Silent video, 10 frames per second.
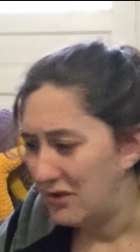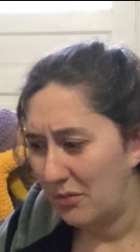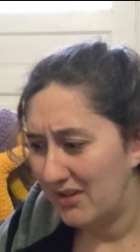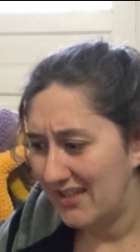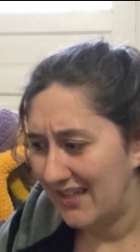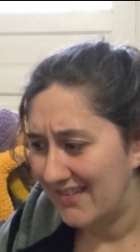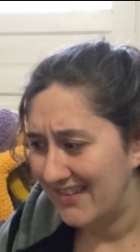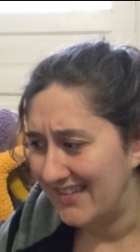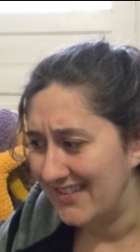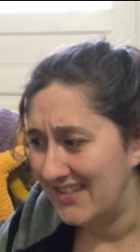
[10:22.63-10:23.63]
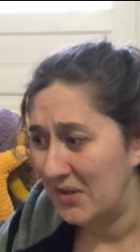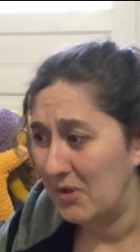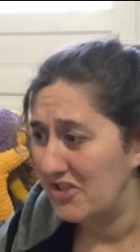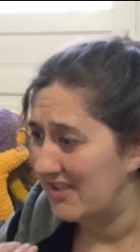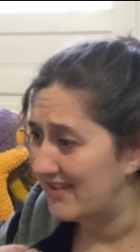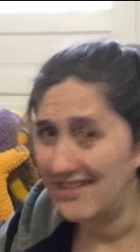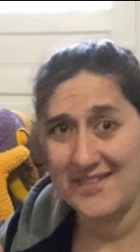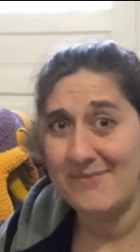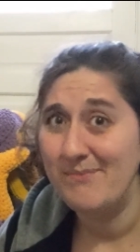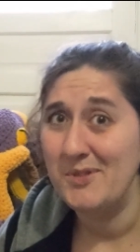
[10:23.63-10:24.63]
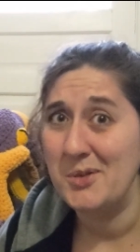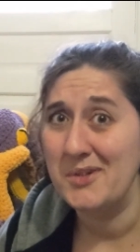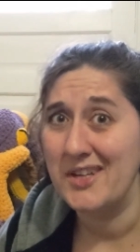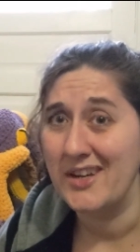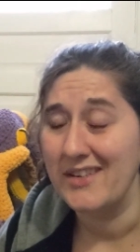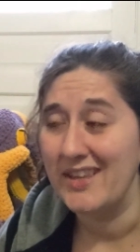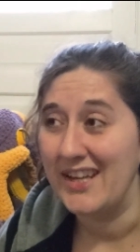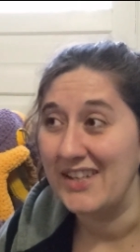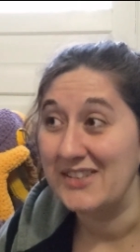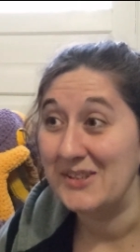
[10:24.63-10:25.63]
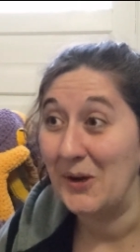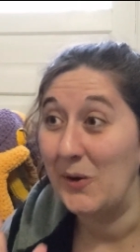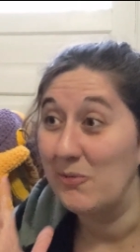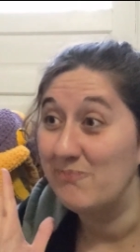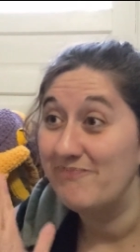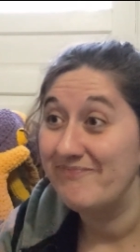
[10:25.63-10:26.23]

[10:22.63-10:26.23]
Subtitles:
no more test runs until we're just doing the darn thing. So